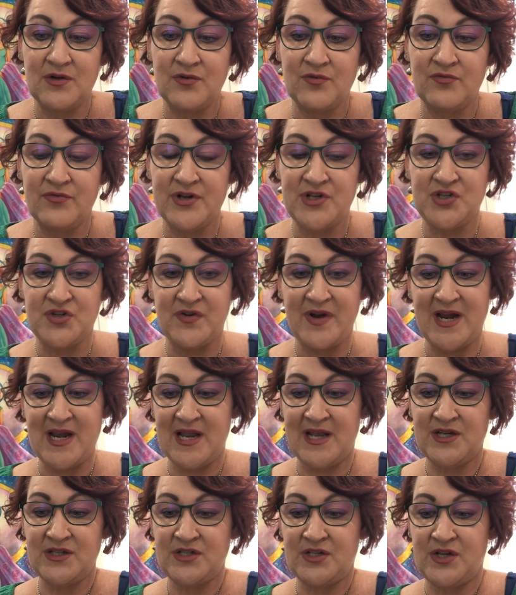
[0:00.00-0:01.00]
retreat
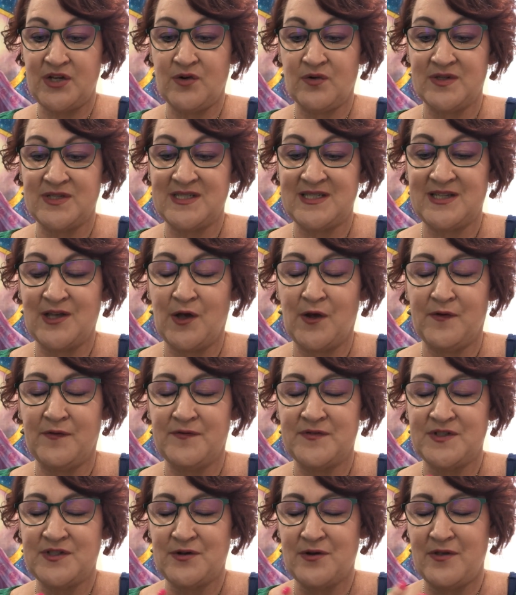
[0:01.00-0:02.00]
into
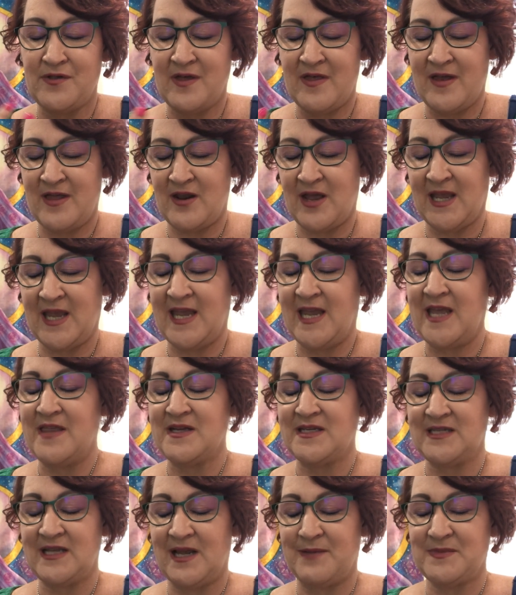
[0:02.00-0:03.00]
yourself, so that, and I hear
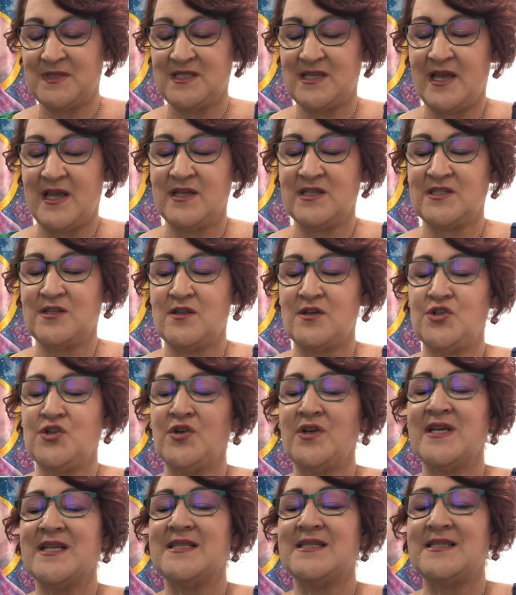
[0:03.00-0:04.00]
the team saying, so that
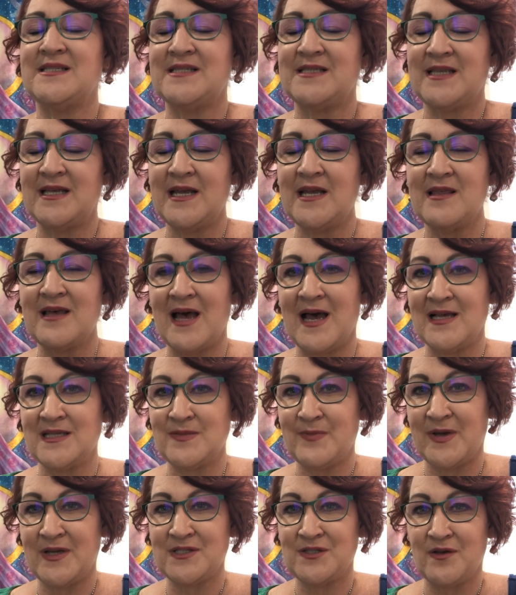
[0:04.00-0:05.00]
you can see the
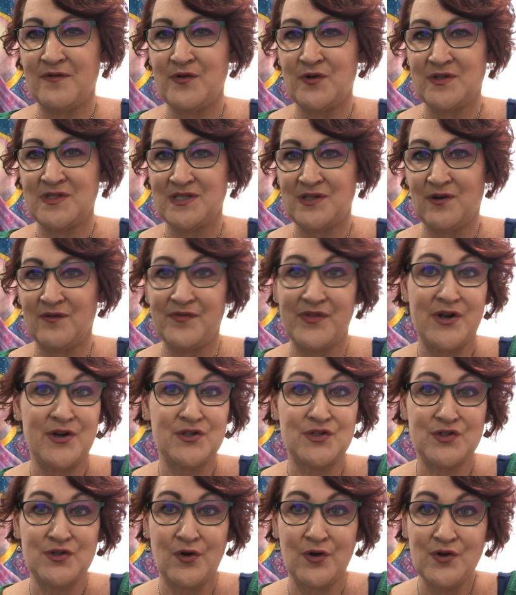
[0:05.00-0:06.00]
aspects of yourself that
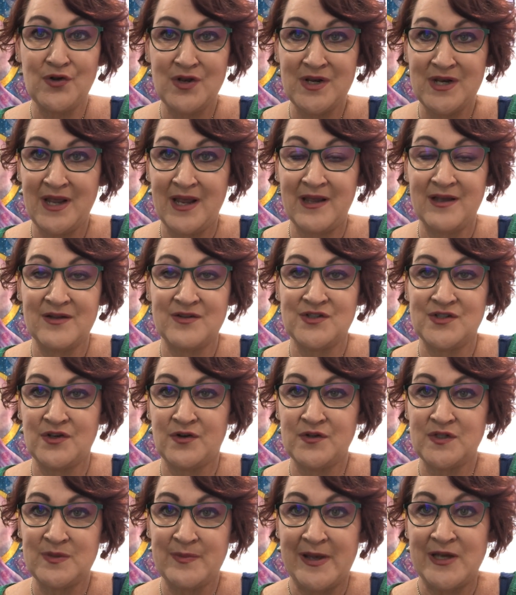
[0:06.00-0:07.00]
are so unique and
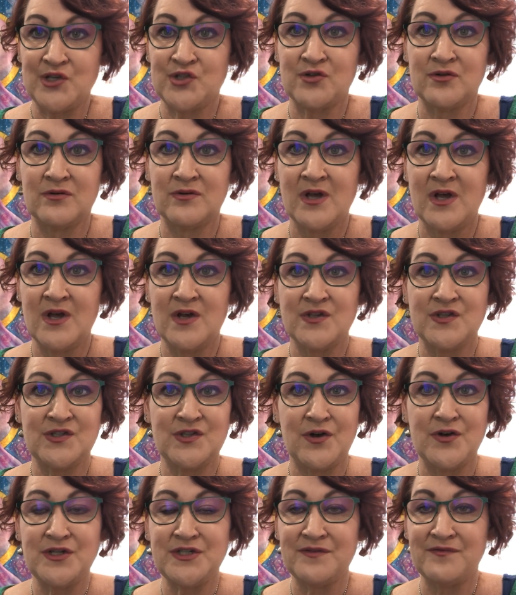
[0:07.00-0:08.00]
so special,
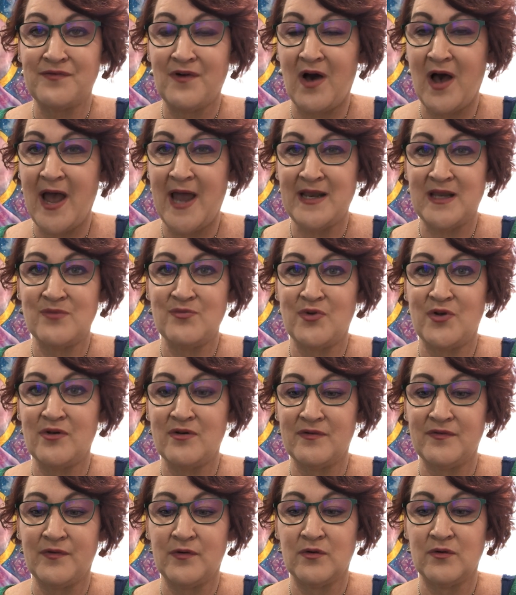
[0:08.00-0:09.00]
so divine and
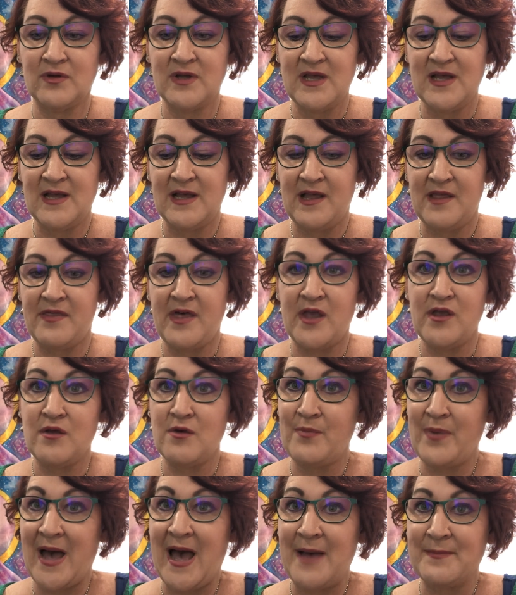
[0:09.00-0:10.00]
beautiful, that
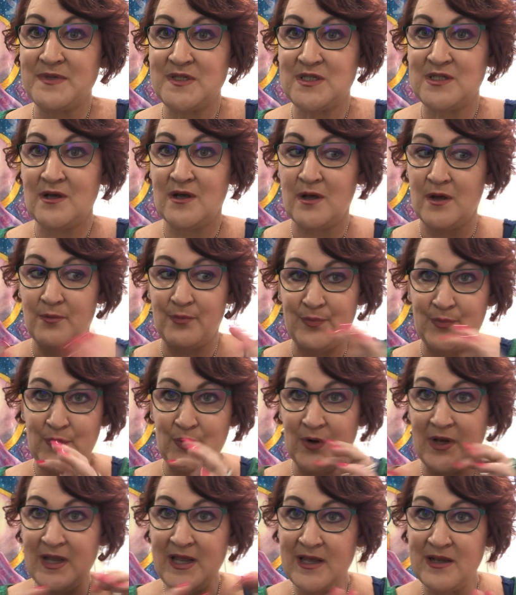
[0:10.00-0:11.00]
you perhaps
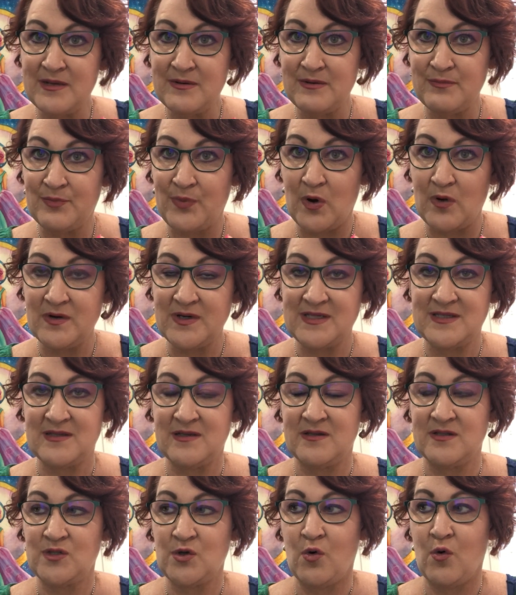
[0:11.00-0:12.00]
putting in
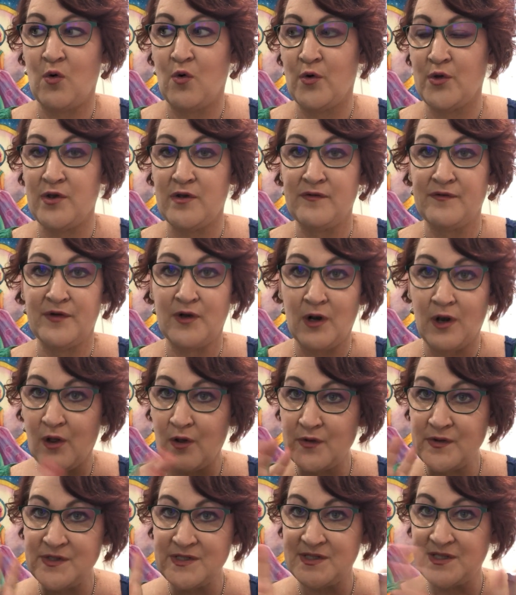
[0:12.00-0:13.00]
boxes, or you've
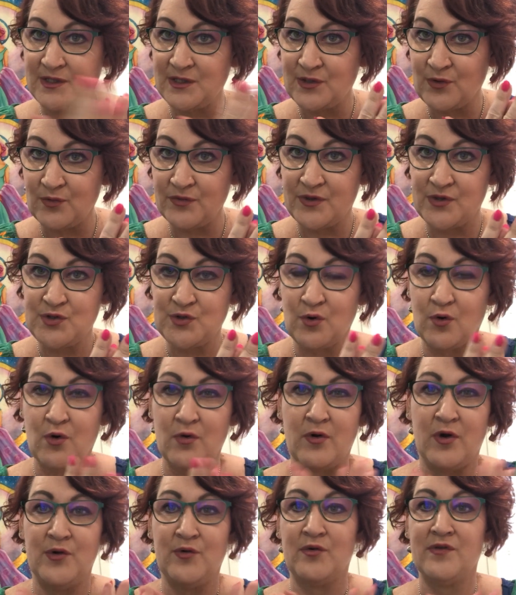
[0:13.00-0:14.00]
closed the
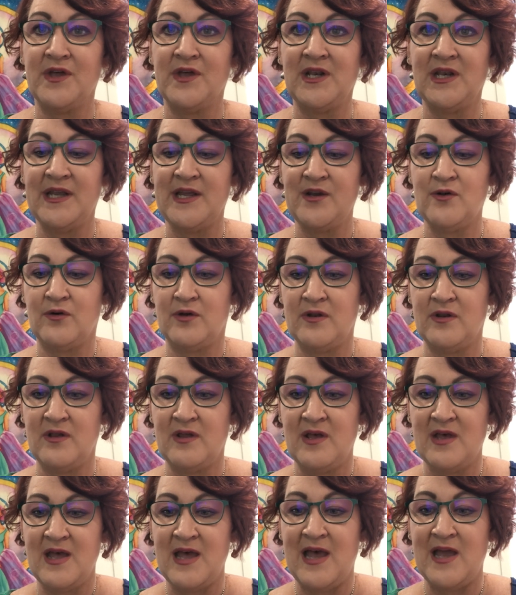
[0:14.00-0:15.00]
door on, lid on,
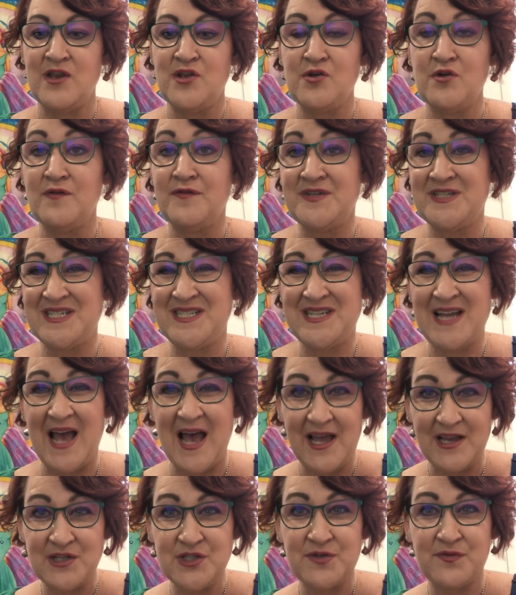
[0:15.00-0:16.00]
and you've
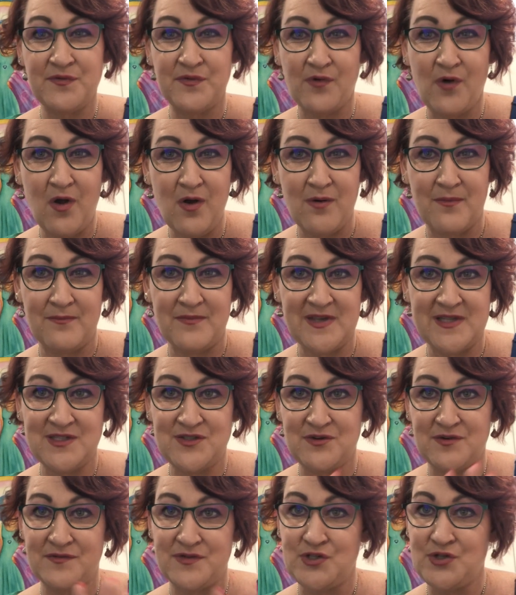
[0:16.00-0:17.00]
detached from. There's
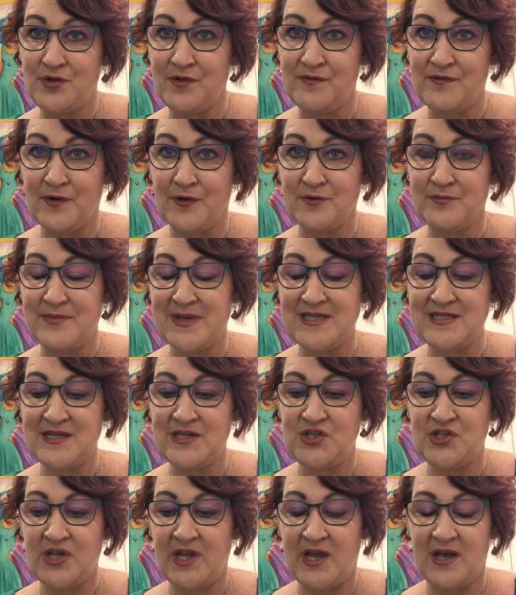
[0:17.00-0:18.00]
sort of a twofold
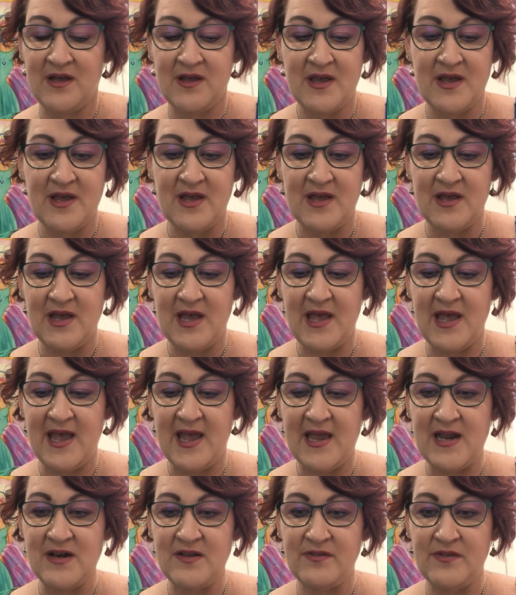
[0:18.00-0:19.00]
message here,
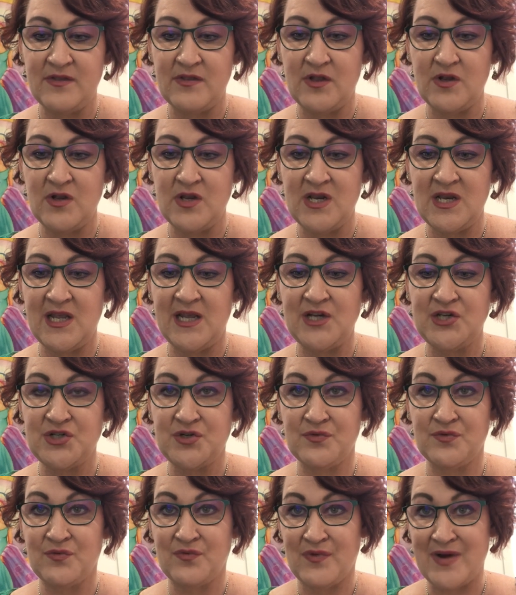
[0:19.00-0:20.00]
and that you need
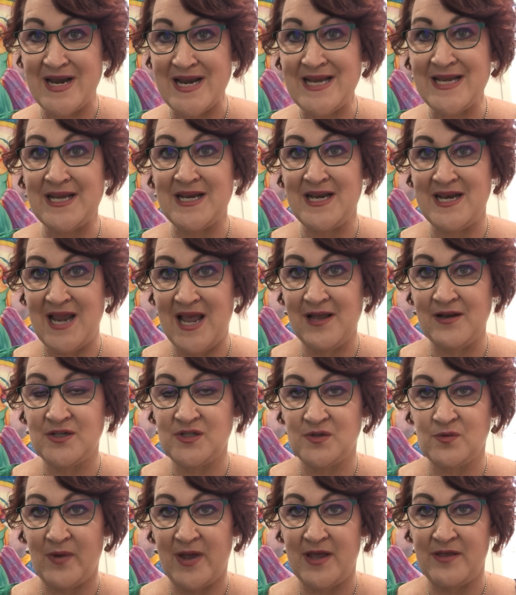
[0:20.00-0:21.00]
to
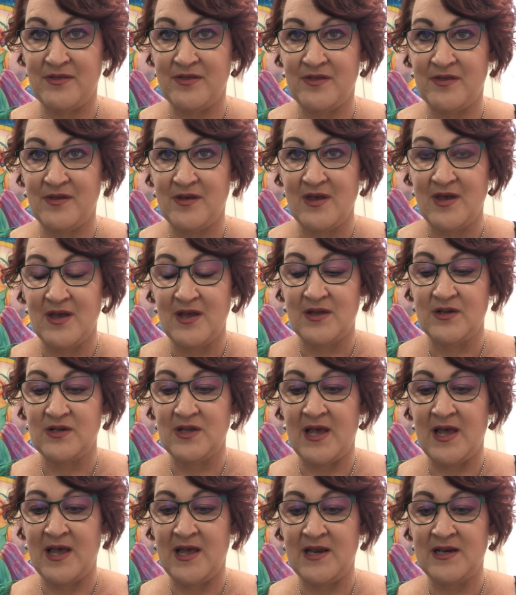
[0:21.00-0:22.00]
reconnect with,
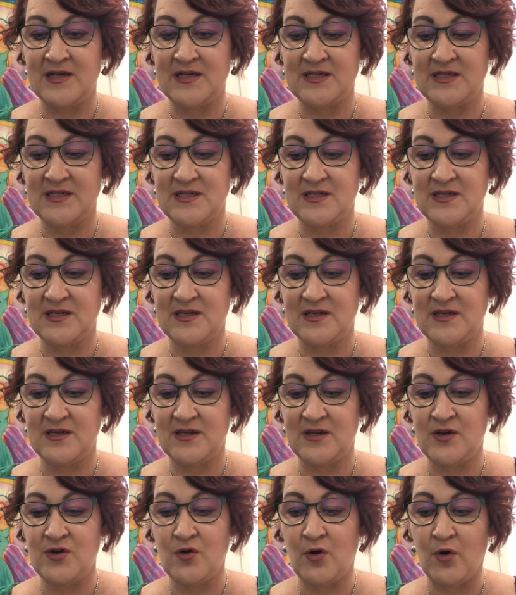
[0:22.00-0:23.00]
and
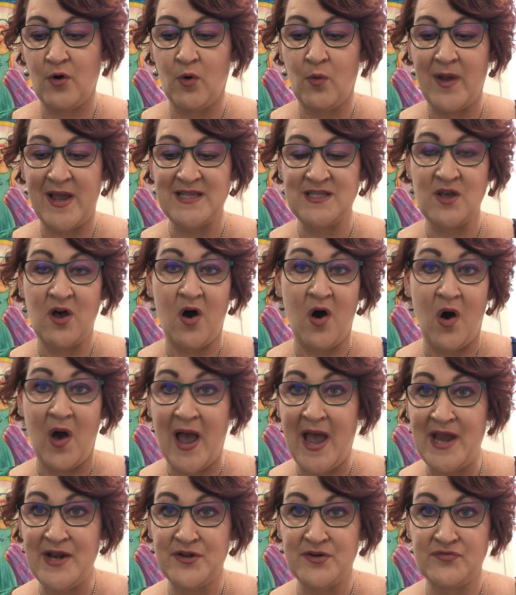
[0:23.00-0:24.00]
not always
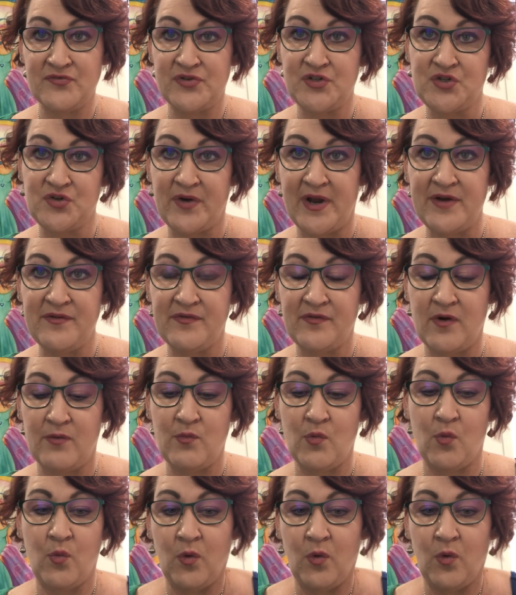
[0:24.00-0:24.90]
hide and retreat from.